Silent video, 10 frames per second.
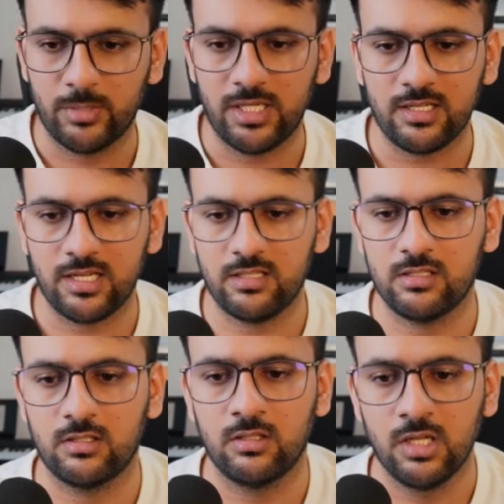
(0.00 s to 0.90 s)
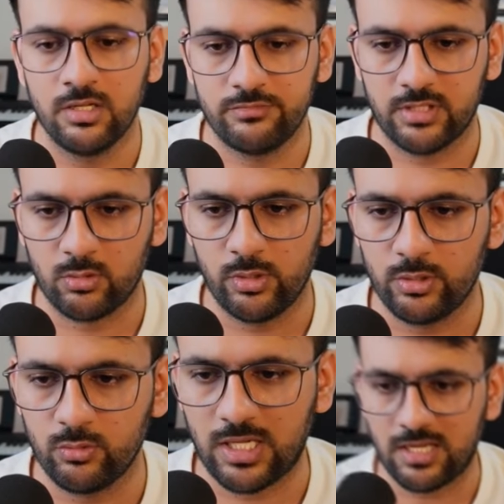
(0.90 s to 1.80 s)
And we are going to
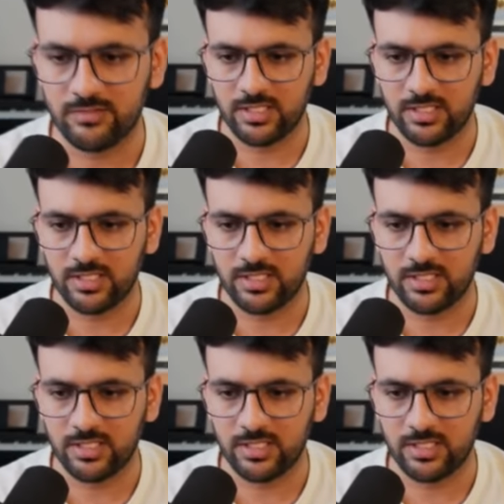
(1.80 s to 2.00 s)
have it in